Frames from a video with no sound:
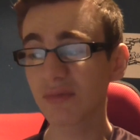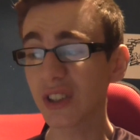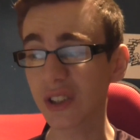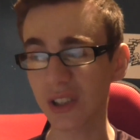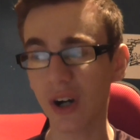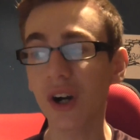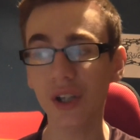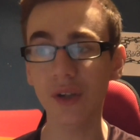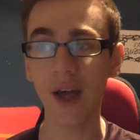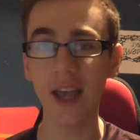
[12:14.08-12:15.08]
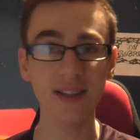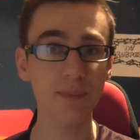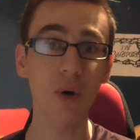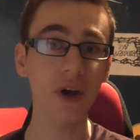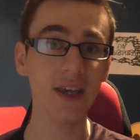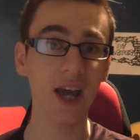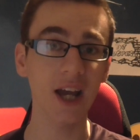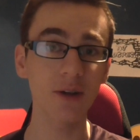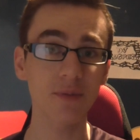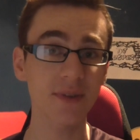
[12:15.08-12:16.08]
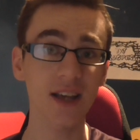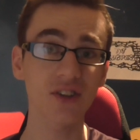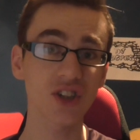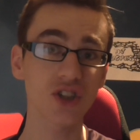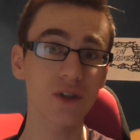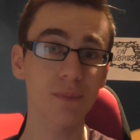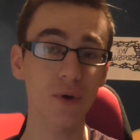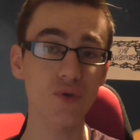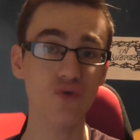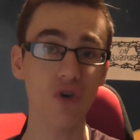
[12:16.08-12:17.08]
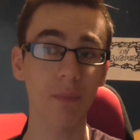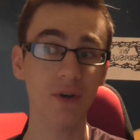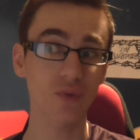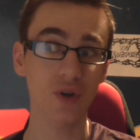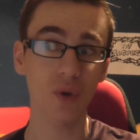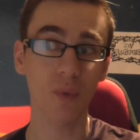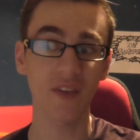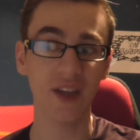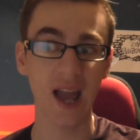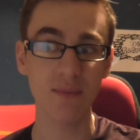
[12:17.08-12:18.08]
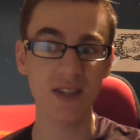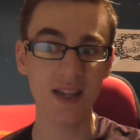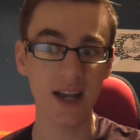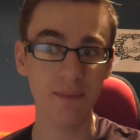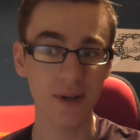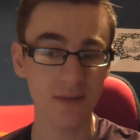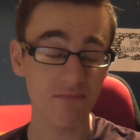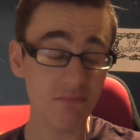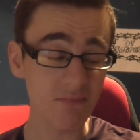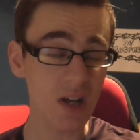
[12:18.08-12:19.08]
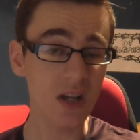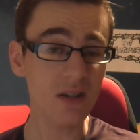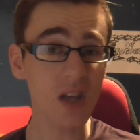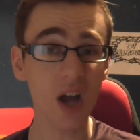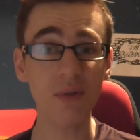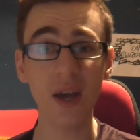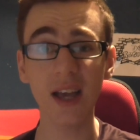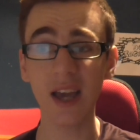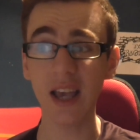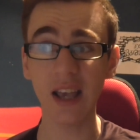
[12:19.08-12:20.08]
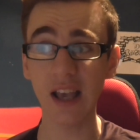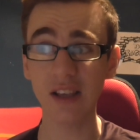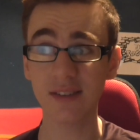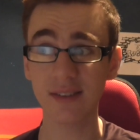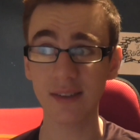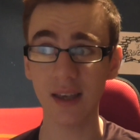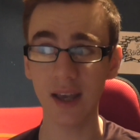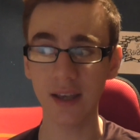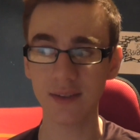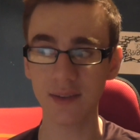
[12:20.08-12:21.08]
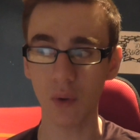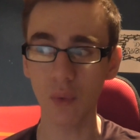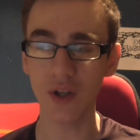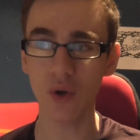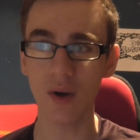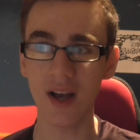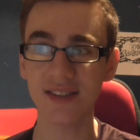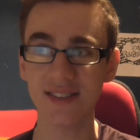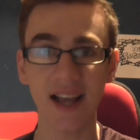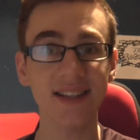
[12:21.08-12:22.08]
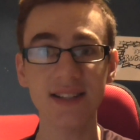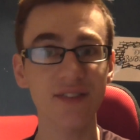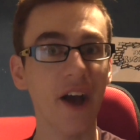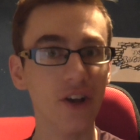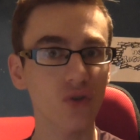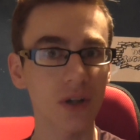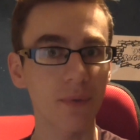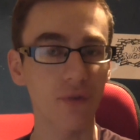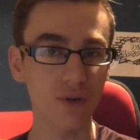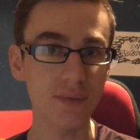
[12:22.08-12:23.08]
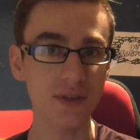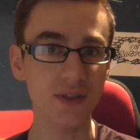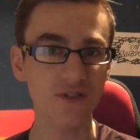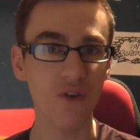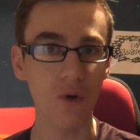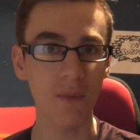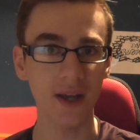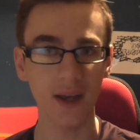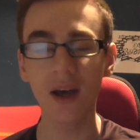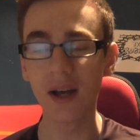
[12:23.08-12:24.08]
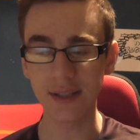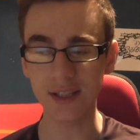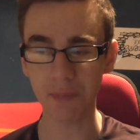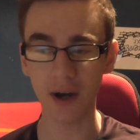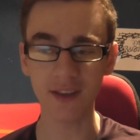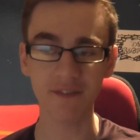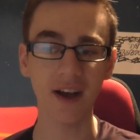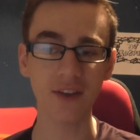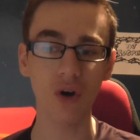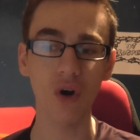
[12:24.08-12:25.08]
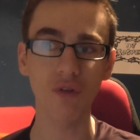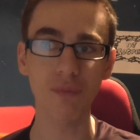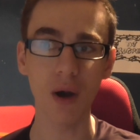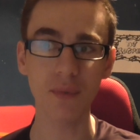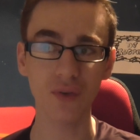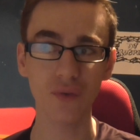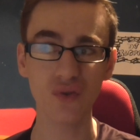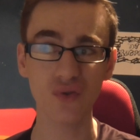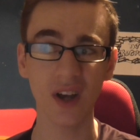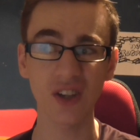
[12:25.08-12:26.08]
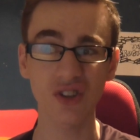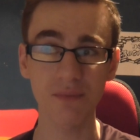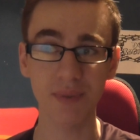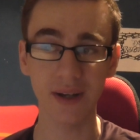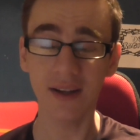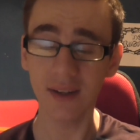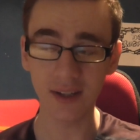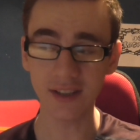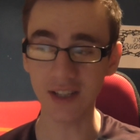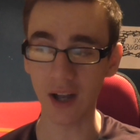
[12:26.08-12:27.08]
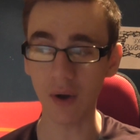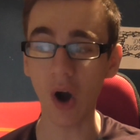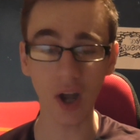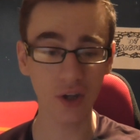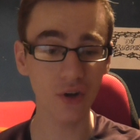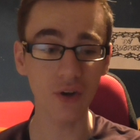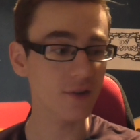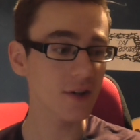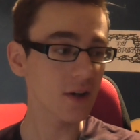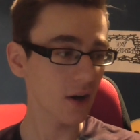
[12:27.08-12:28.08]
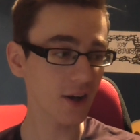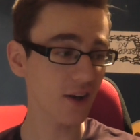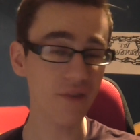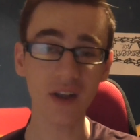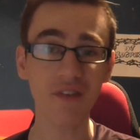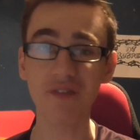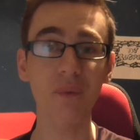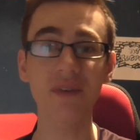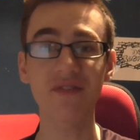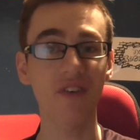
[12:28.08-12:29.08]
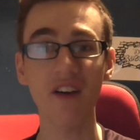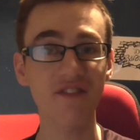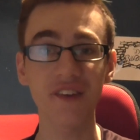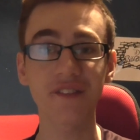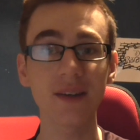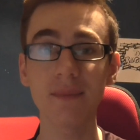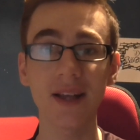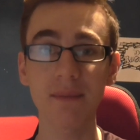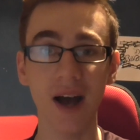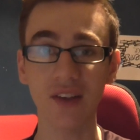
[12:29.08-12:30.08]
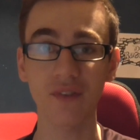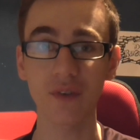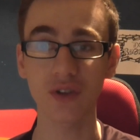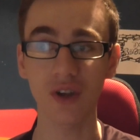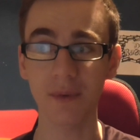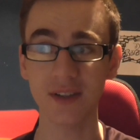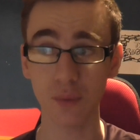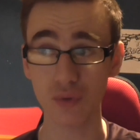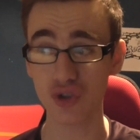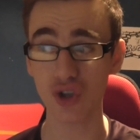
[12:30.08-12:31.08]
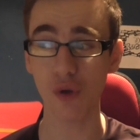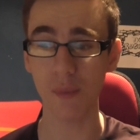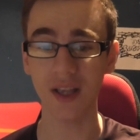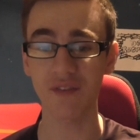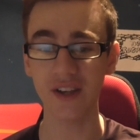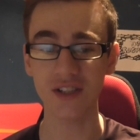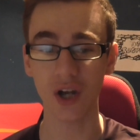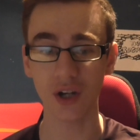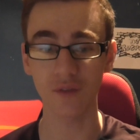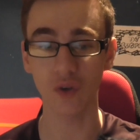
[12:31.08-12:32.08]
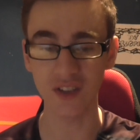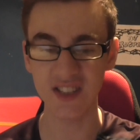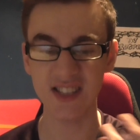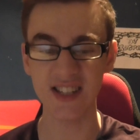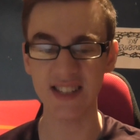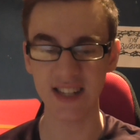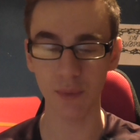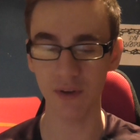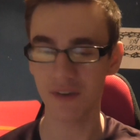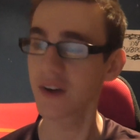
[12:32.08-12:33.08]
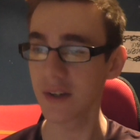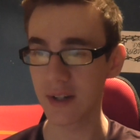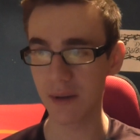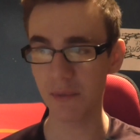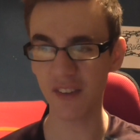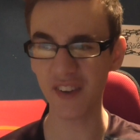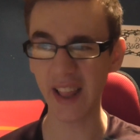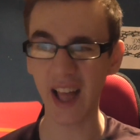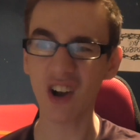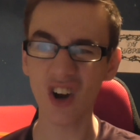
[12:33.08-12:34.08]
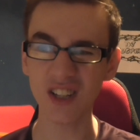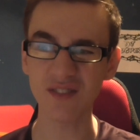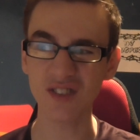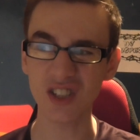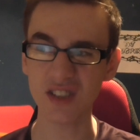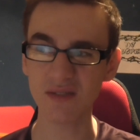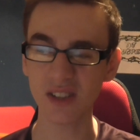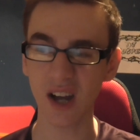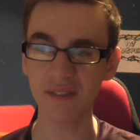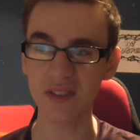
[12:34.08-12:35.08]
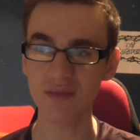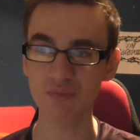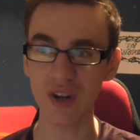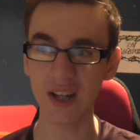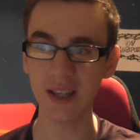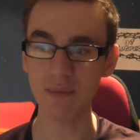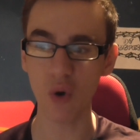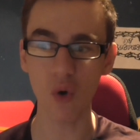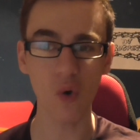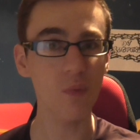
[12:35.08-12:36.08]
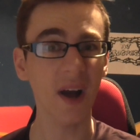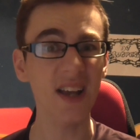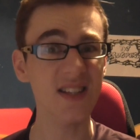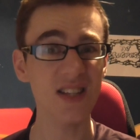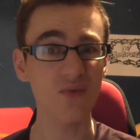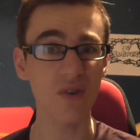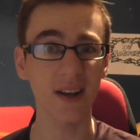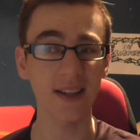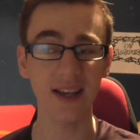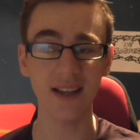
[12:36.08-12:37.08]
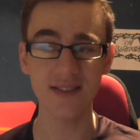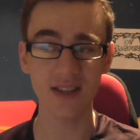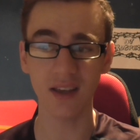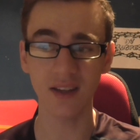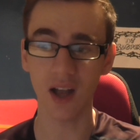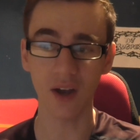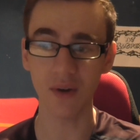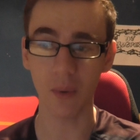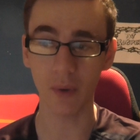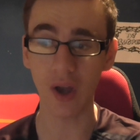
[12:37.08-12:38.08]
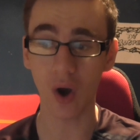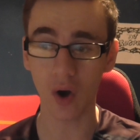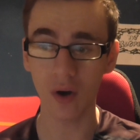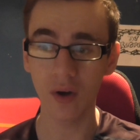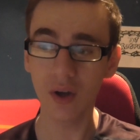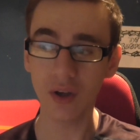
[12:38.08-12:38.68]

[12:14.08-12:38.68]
you could argue that it's a point gained, potentially 2 points dropped because we could have won the game today, but, you know, it's all in all a satisfactory performance for me, despite the fact of moments of frustration. But, you know, I could have done a 45-50 minute match review tonight because there were so many things that I could have gone into detail with. But I think that kind of just covers really all bases, really, and, you know, we are,